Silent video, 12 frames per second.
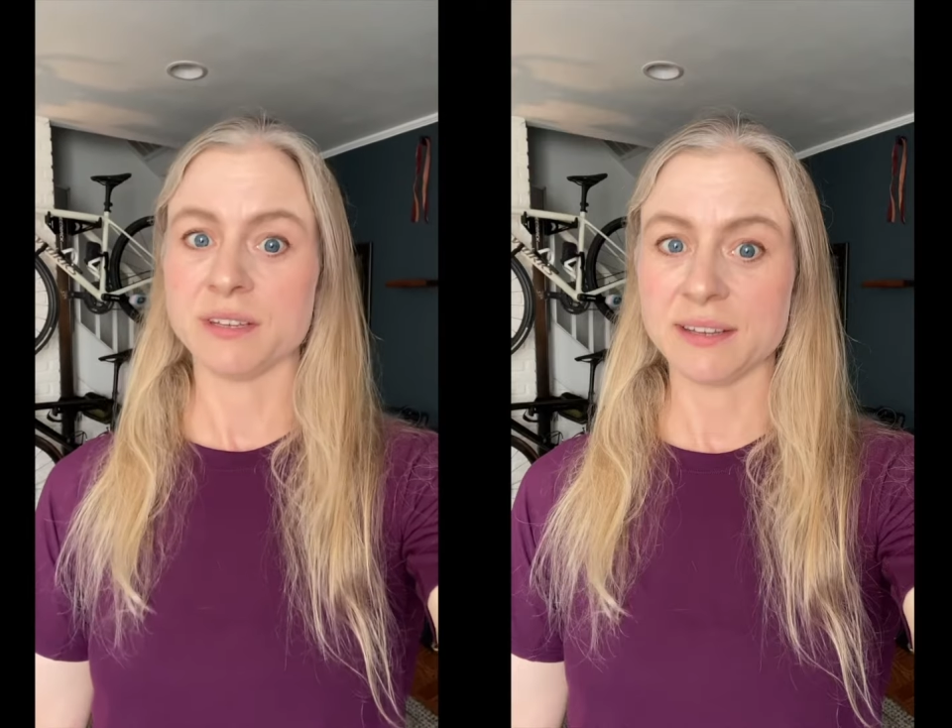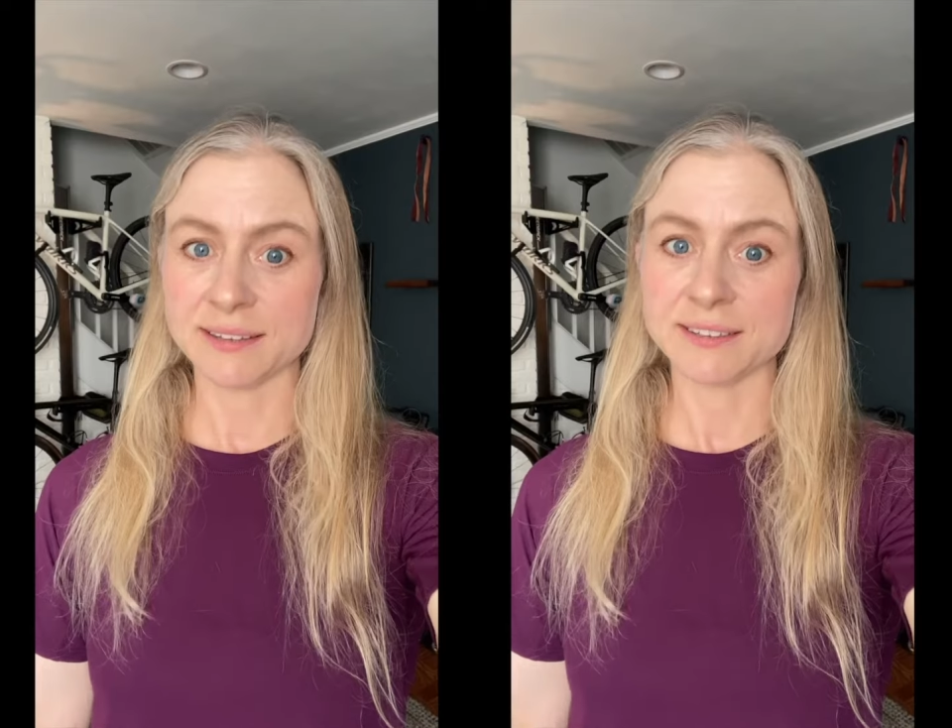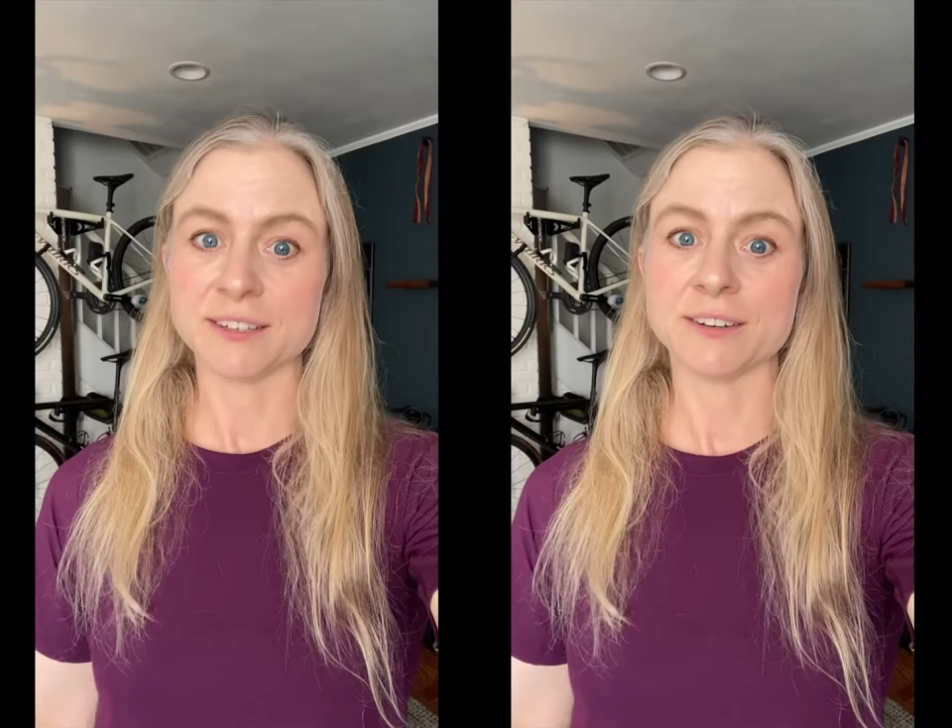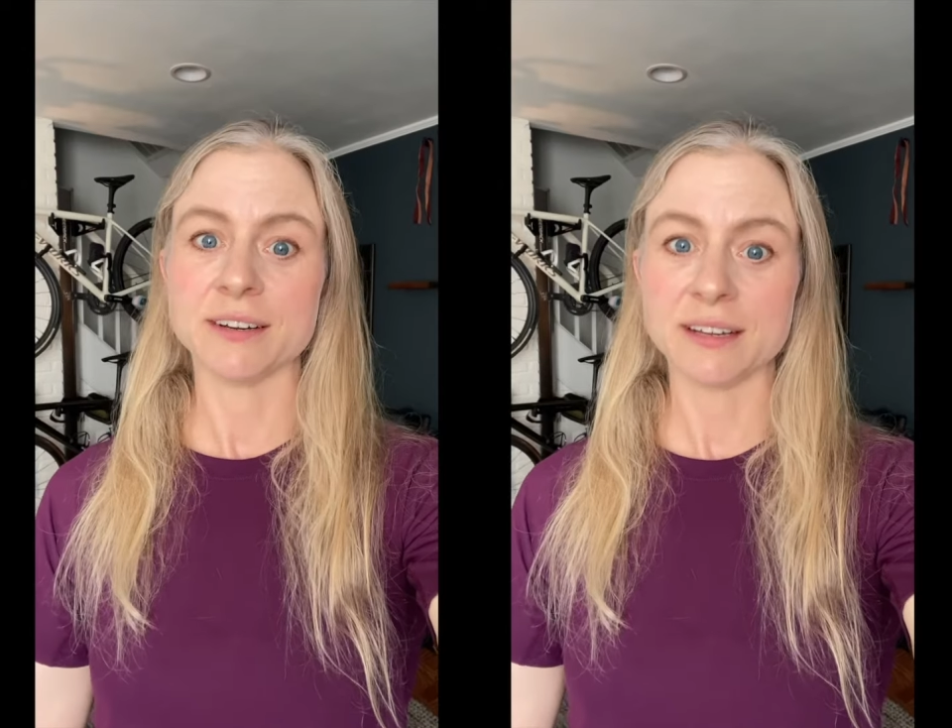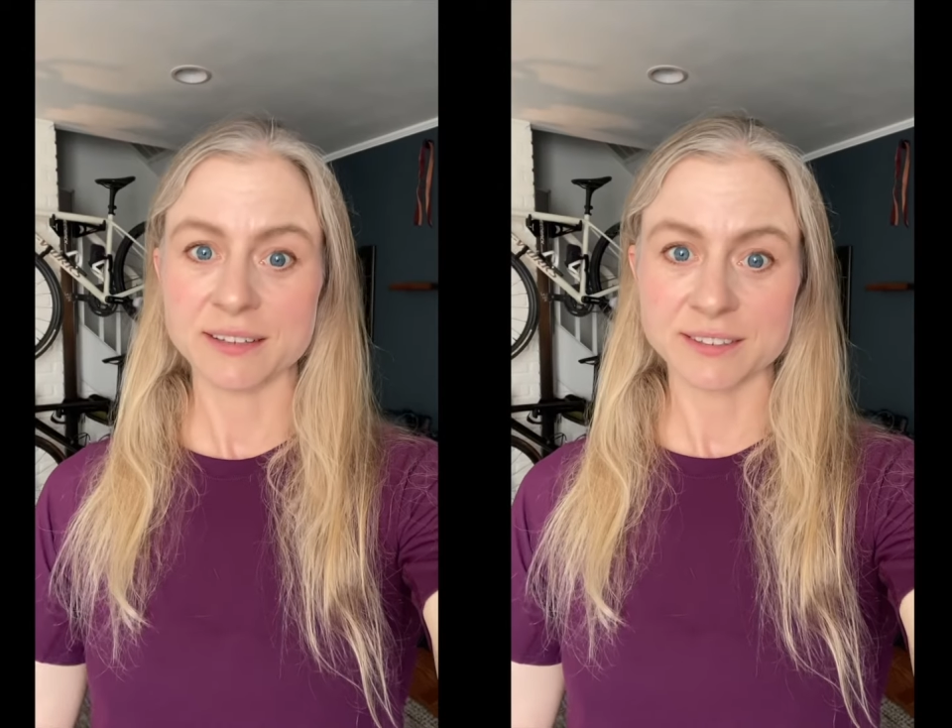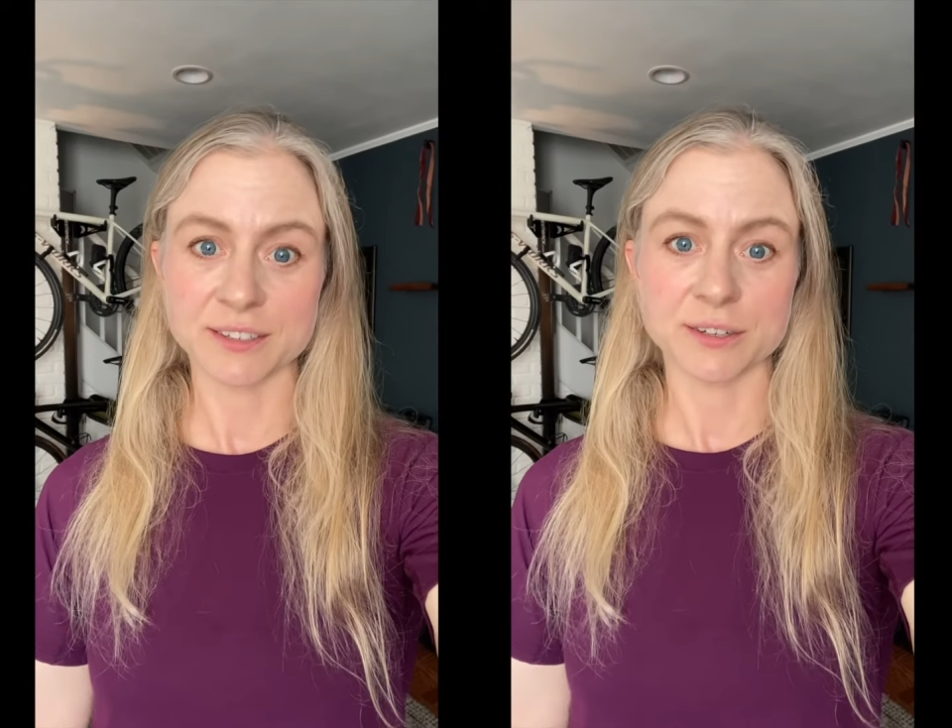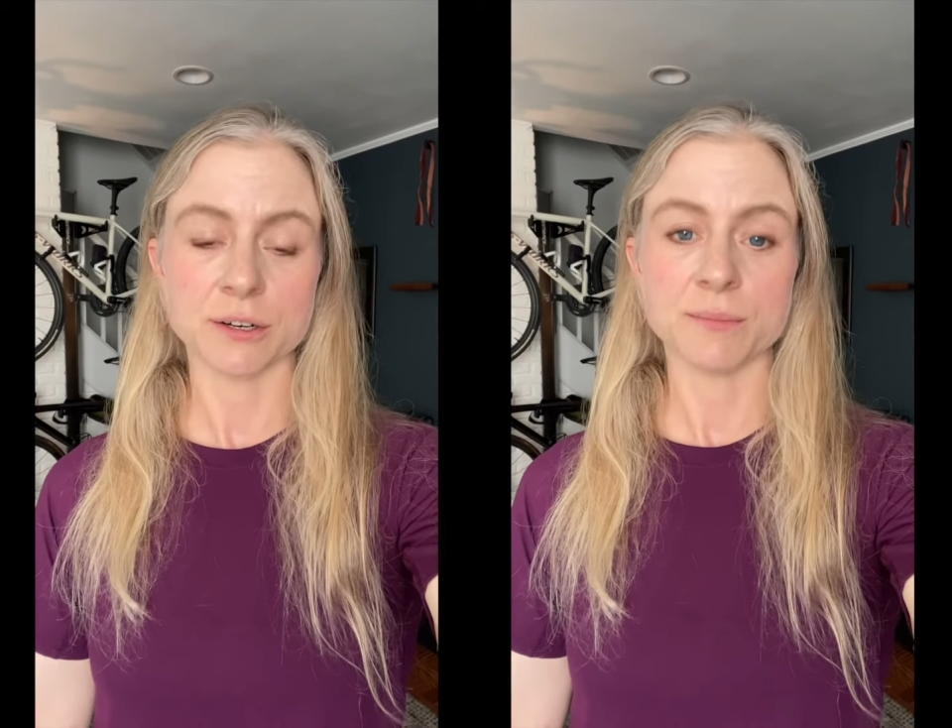easier and easier.